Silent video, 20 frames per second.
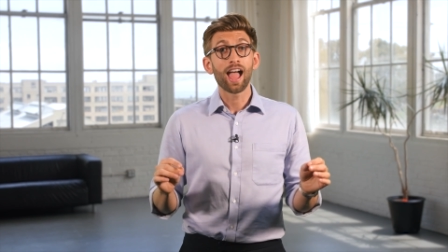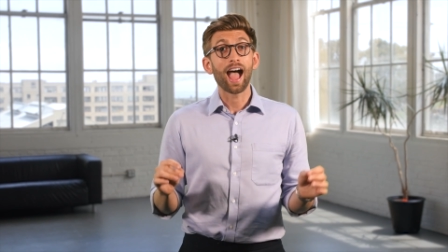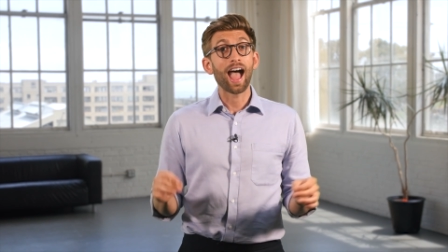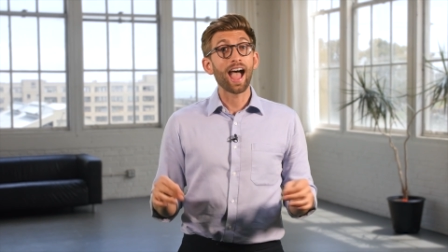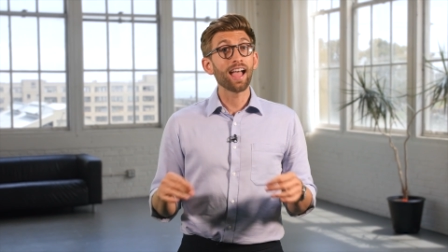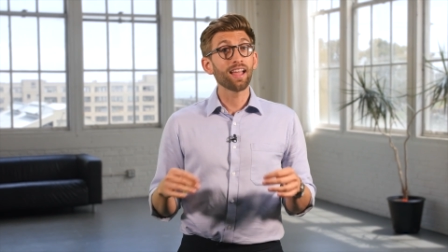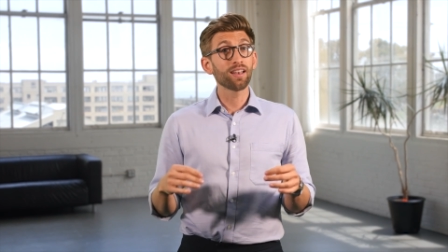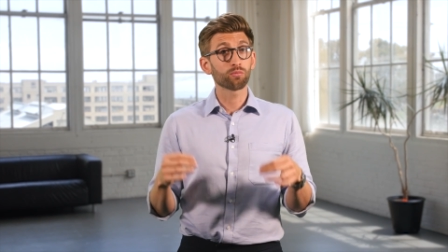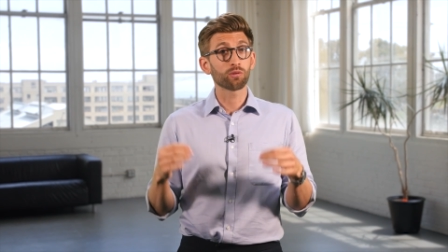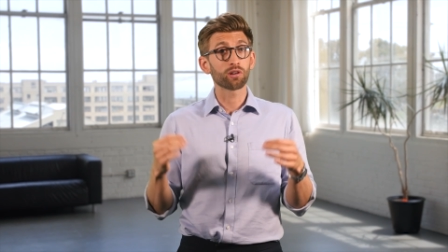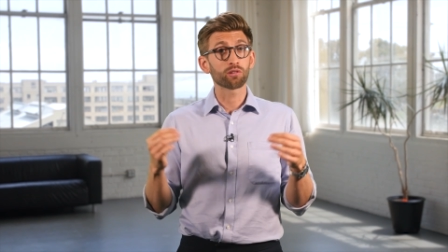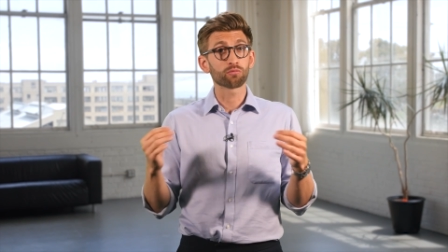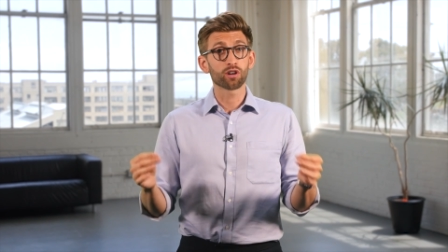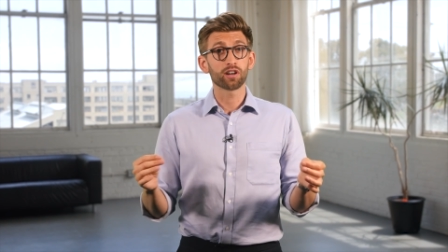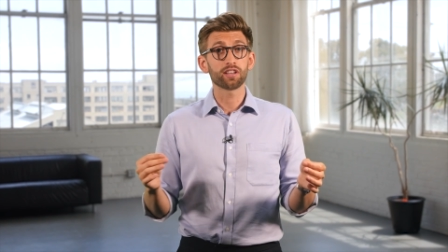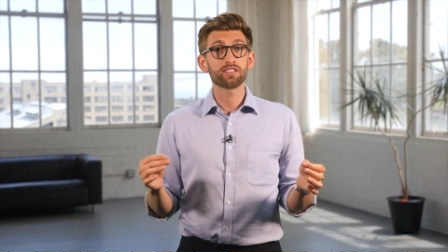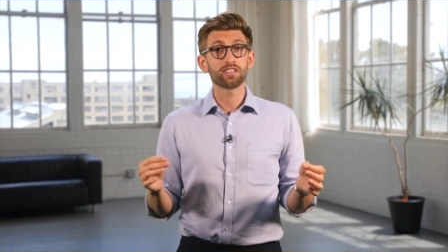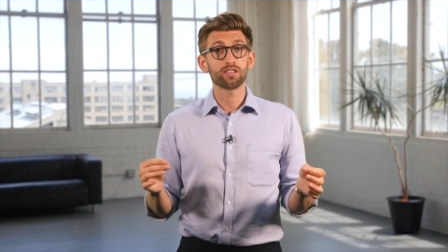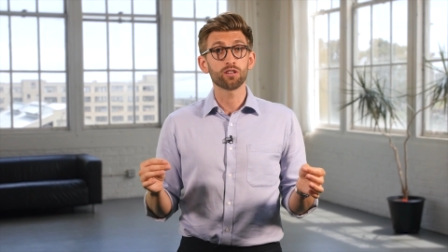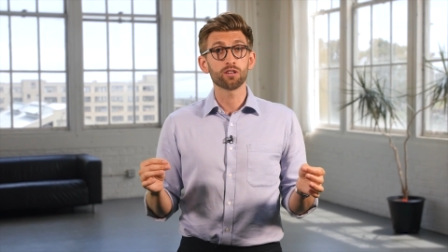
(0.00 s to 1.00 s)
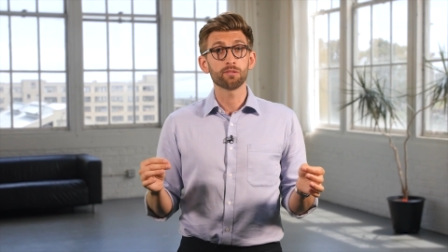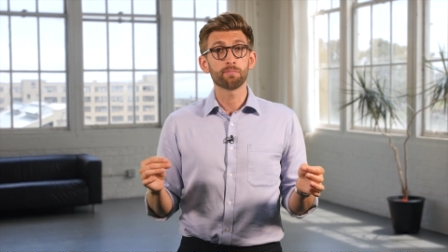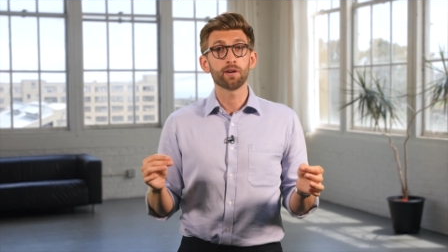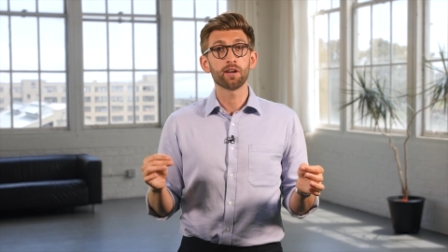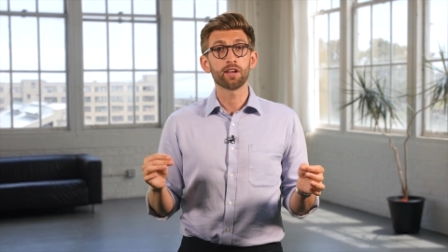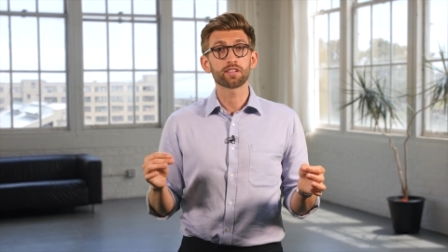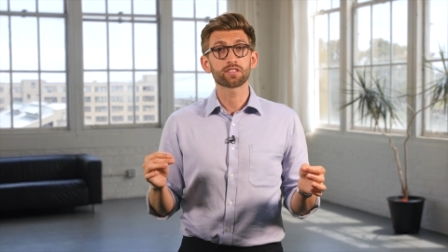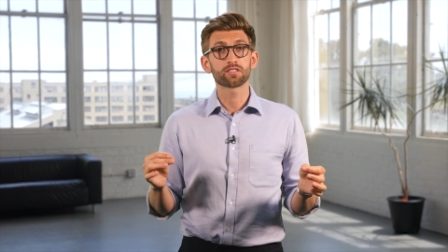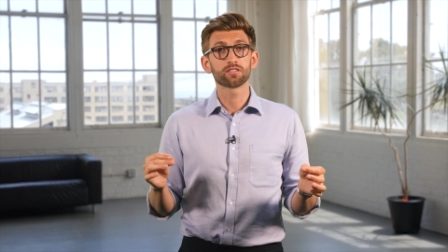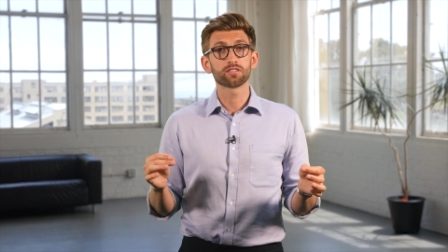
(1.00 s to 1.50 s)
and when writing your
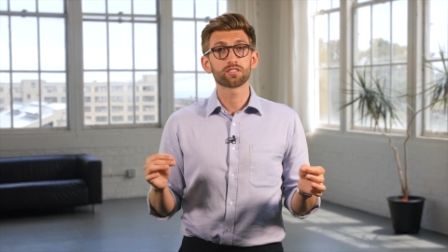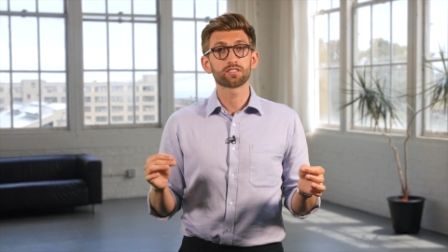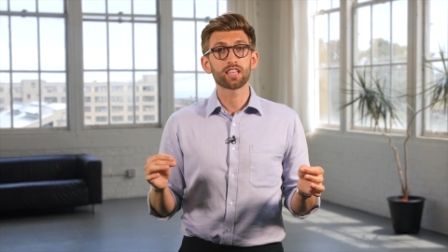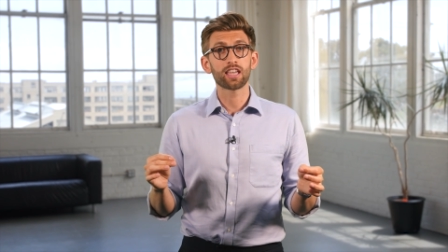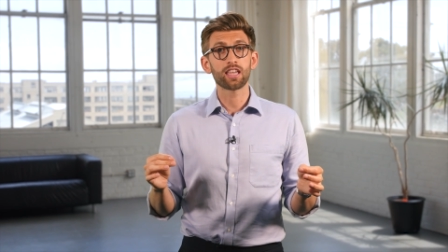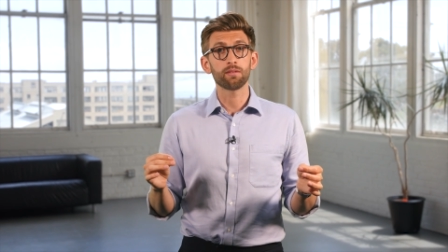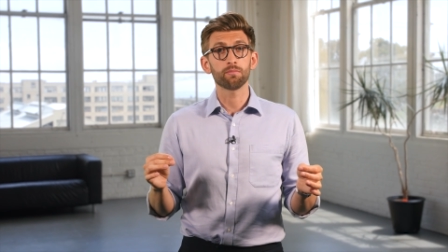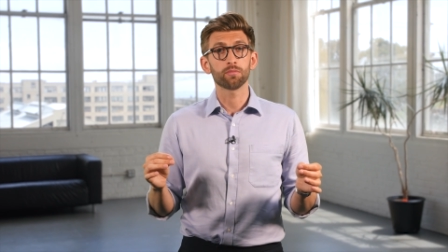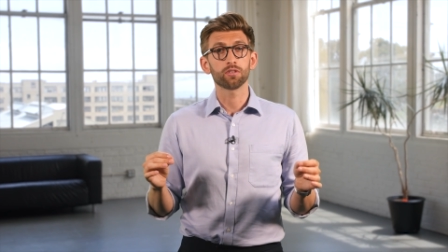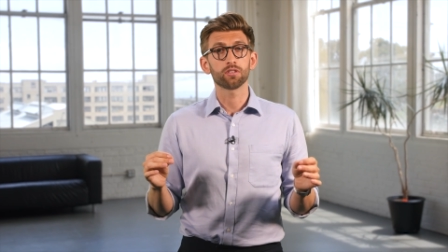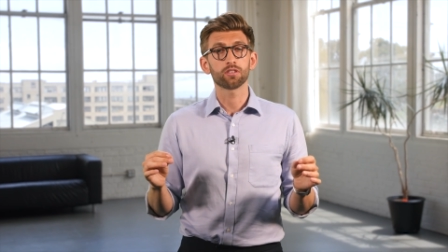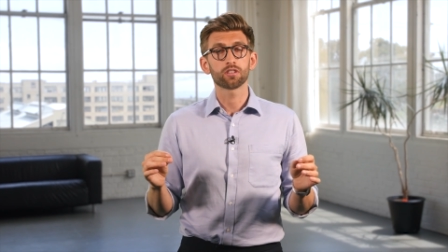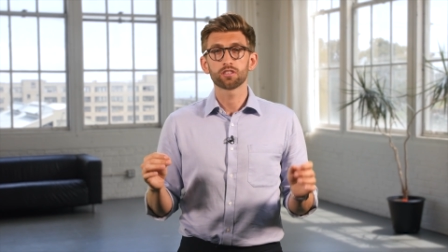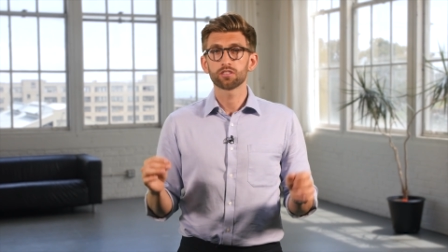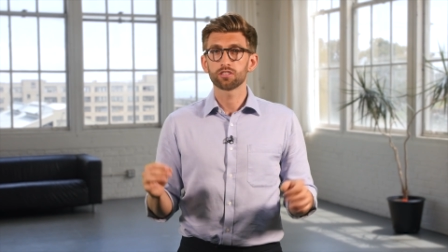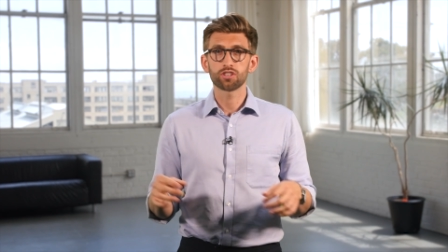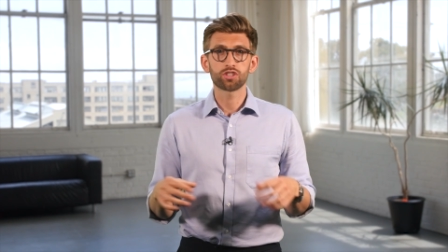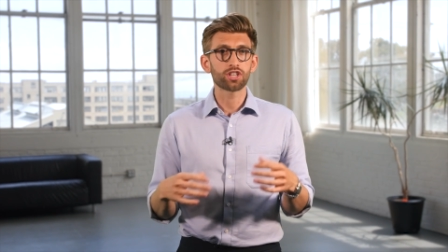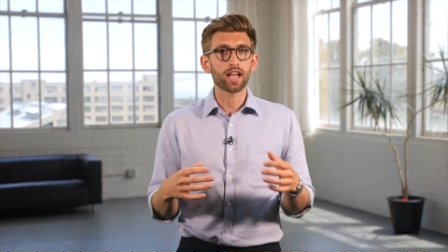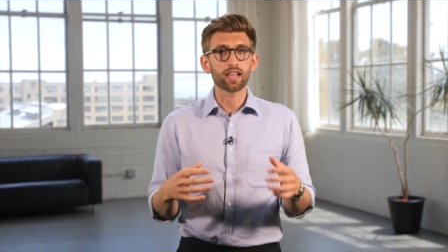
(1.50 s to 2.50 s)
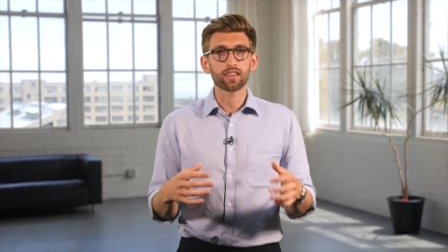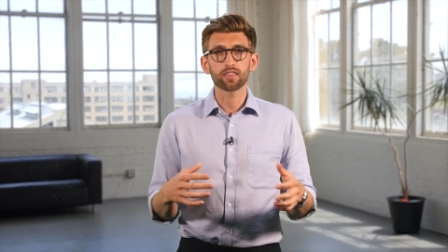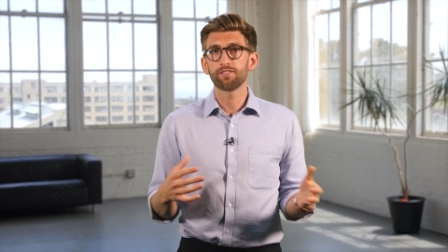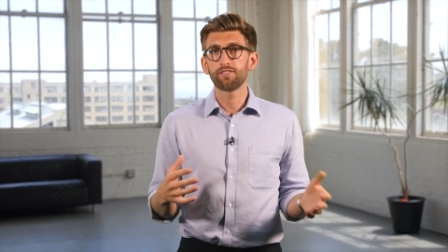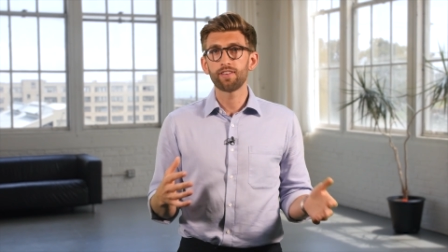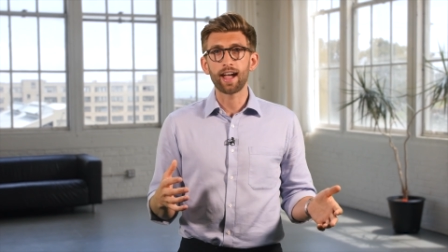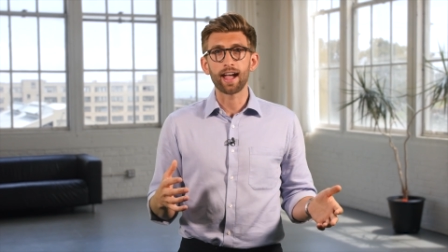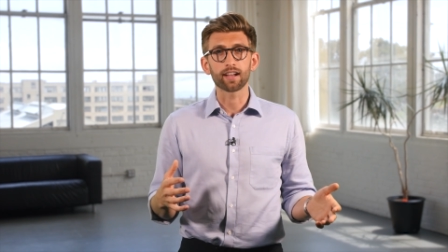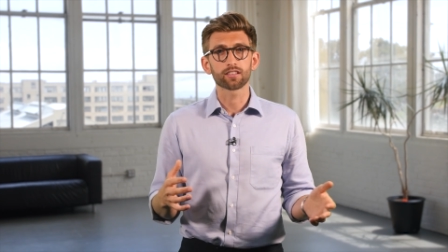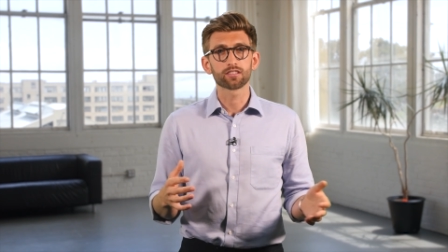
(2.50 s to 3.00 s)
personal statement to check the
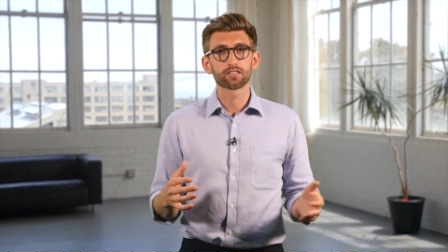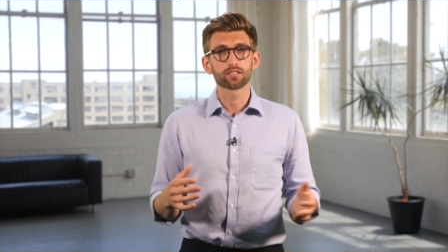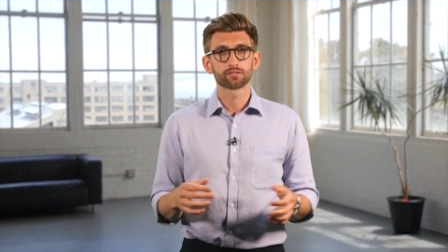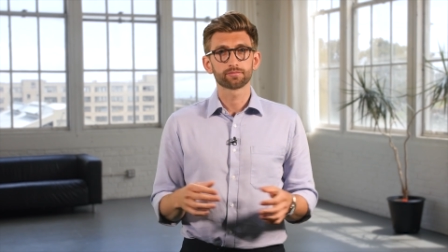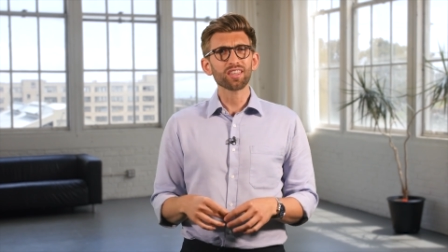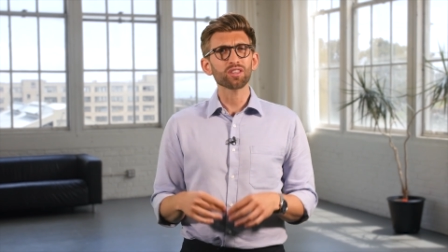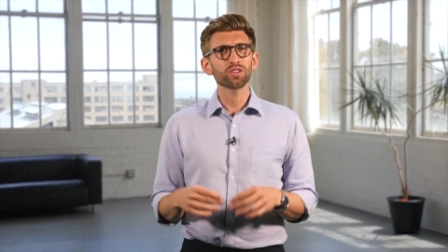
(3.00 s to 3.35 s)
facts.